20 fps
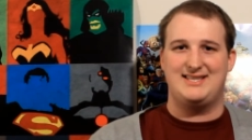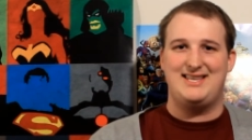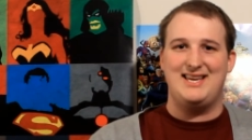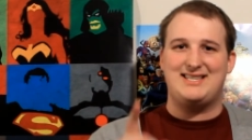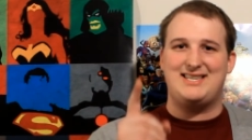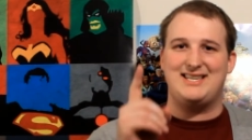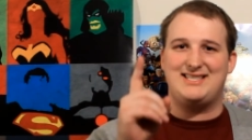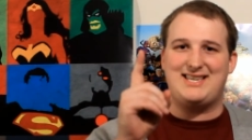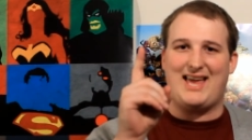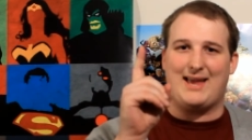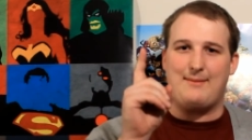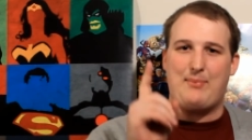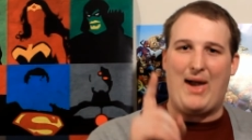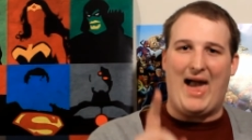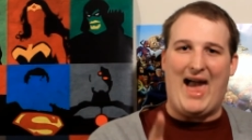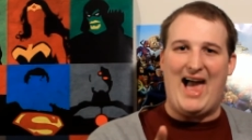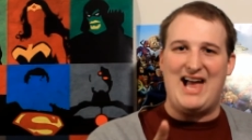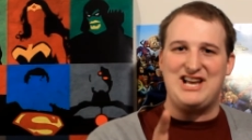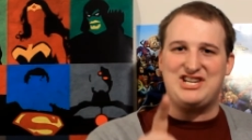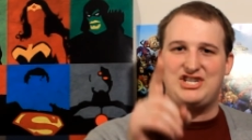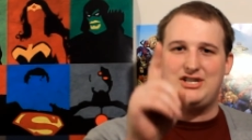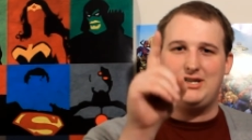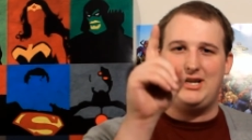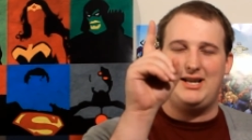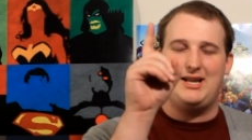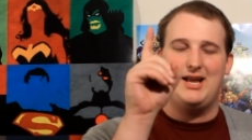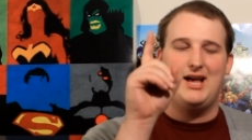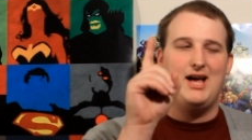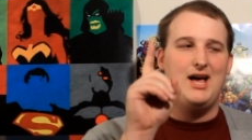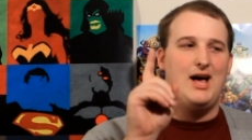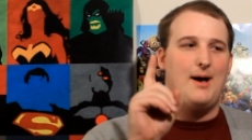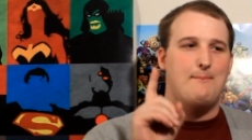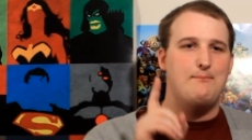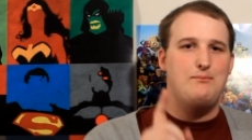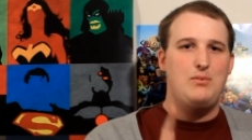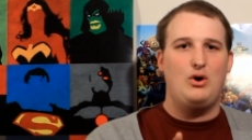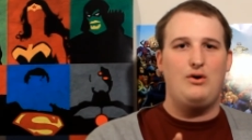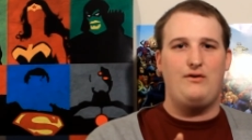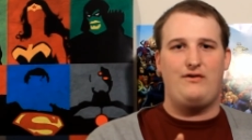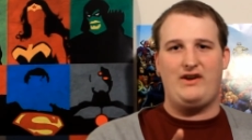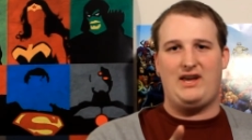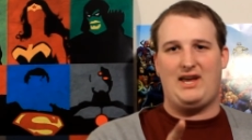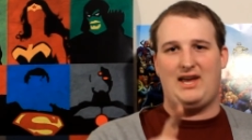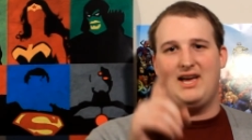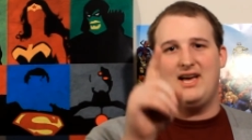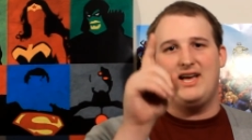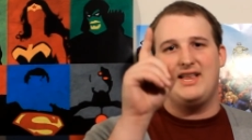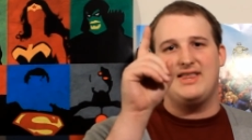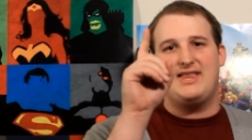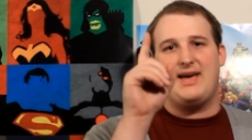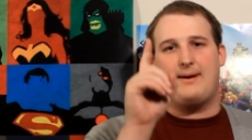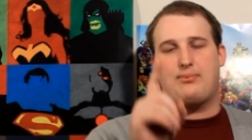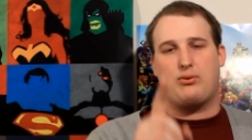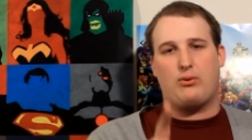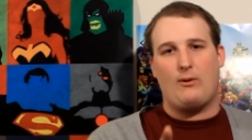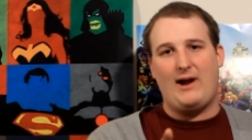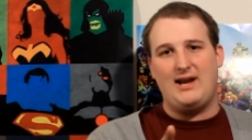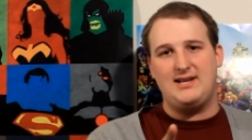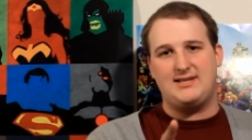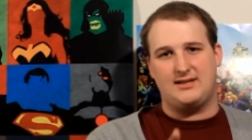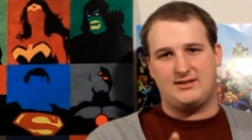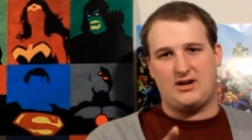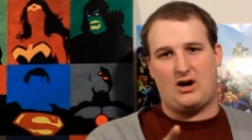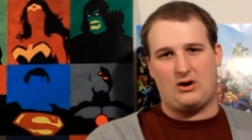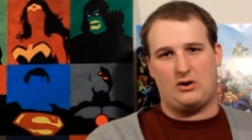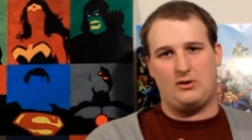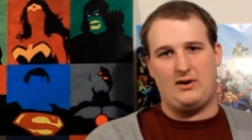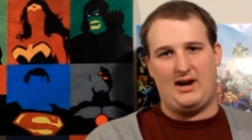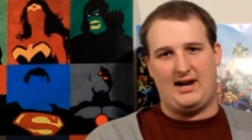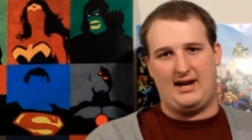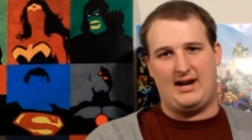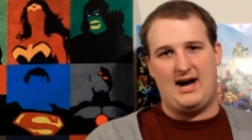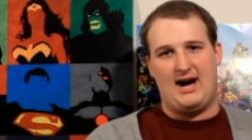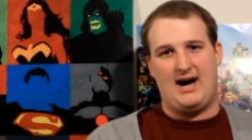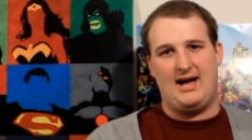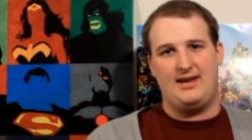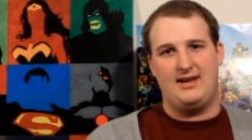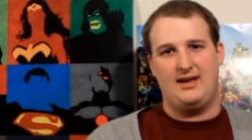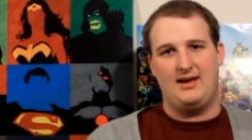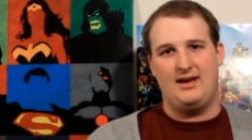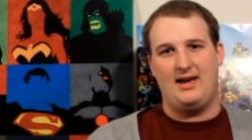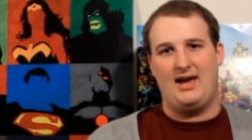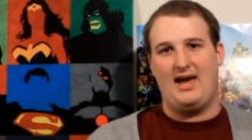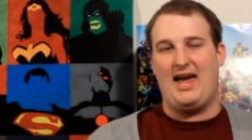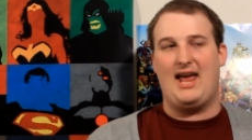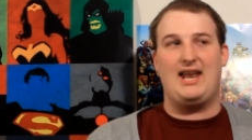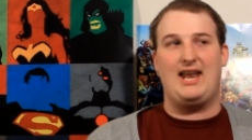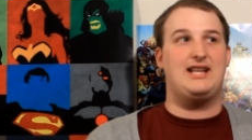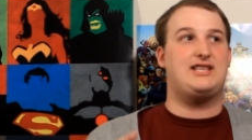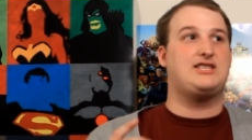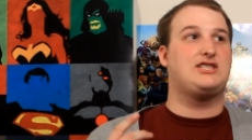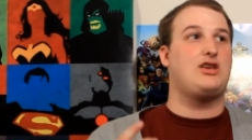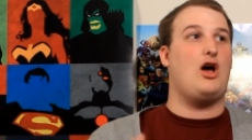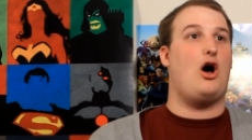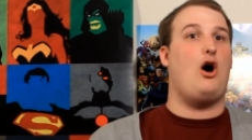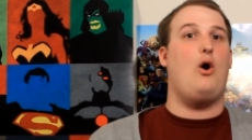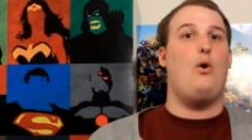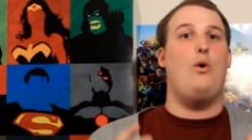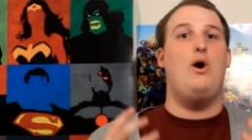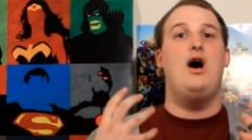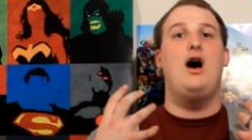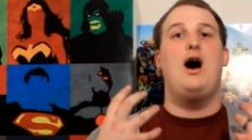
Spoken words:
This is a passionate movie that praises our great God. And it's so